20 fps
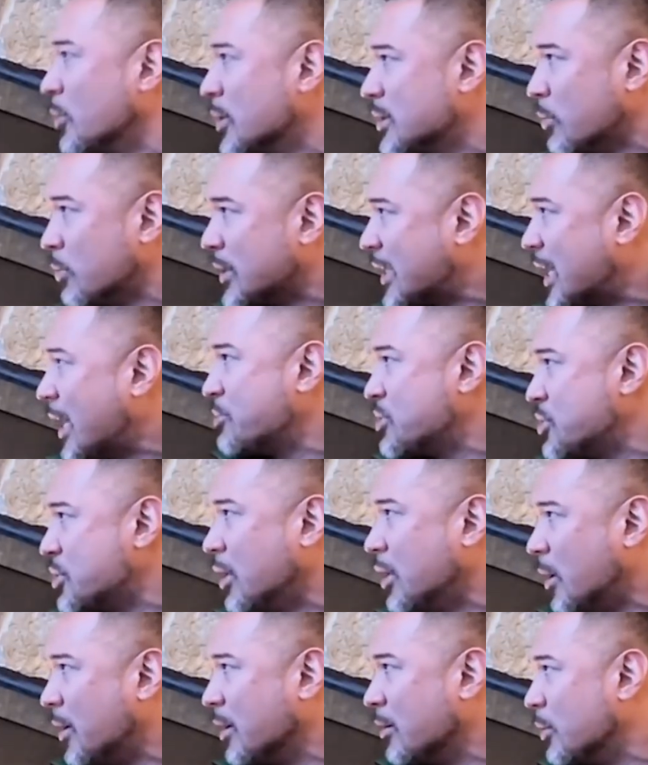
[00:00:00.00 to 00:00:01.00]
what kept you
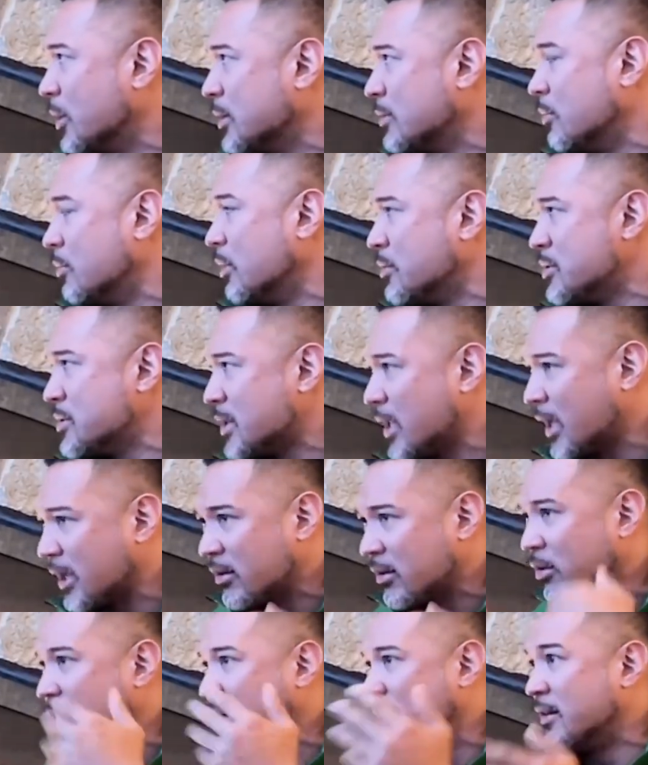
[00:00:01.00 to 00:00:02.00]
going? What was
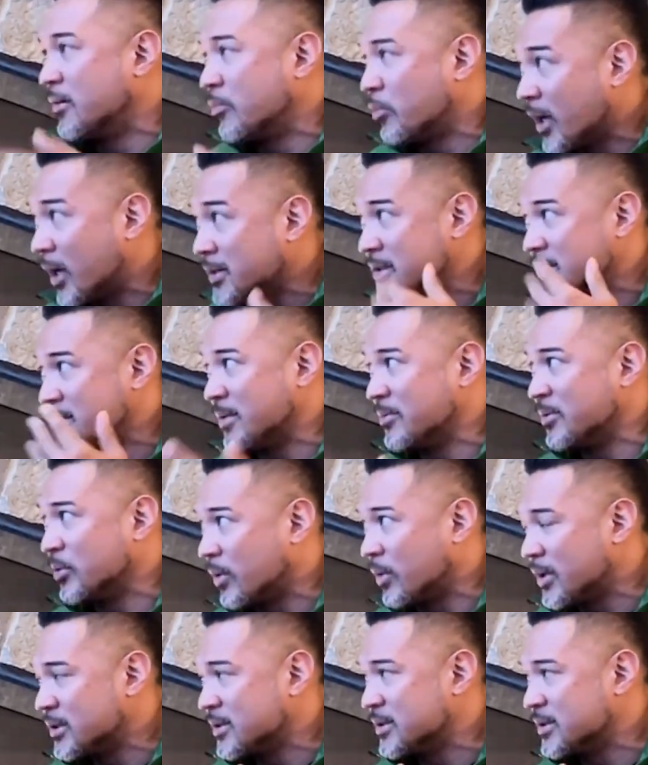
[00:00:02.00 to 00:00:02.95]
like, okay, we're onto something,